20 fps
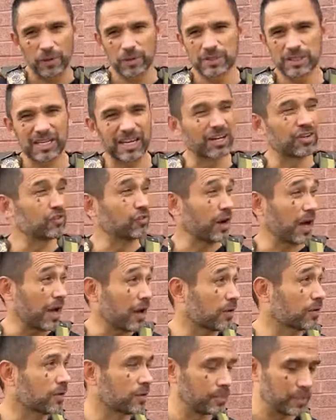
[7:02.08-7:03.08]
If I was in a
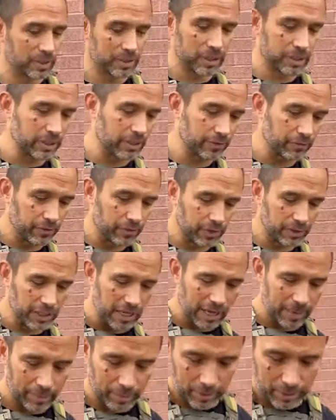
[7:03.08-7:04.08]
ground position, for
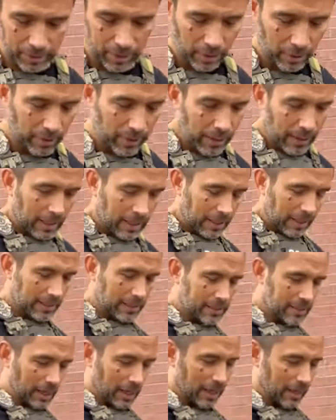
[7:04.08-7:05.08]
example, so
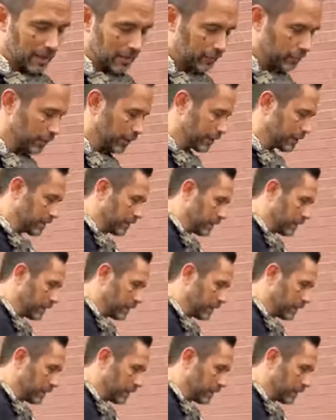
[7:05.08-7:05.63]
let's start off